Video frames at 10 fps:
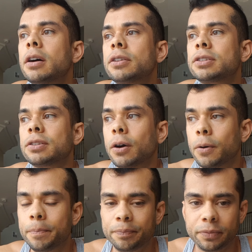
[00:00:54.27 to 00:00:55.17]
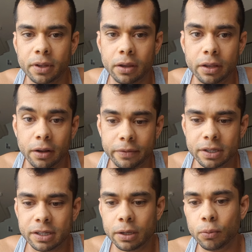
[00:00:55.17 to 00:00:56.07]
So, and
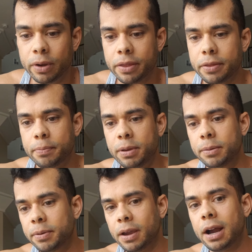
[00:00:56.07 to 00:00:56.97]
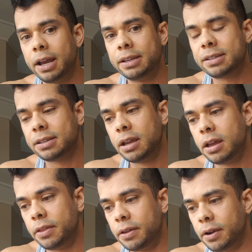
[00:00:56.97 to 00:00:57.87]
obviously with PPIs,
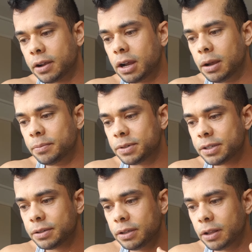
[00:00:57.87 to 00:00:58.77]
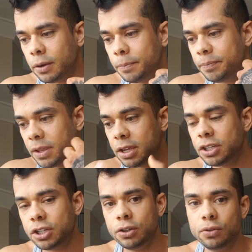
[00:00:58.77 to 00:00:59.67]
there comes, you know,
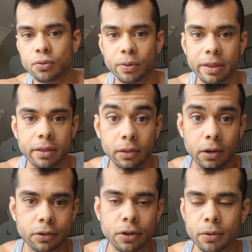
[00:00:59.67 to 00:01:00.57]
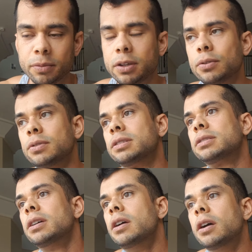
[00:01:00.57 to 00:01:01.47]
issues with long-term
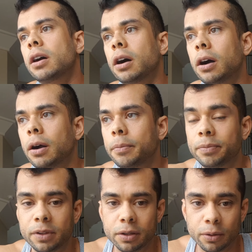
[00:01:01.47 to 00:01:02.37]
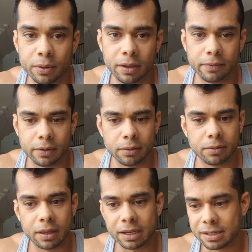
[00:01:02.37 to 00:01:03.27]
use. Um, you know, even
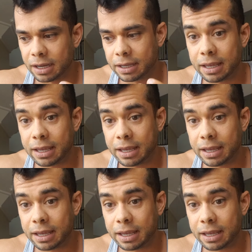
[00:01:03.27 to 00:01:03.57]
things like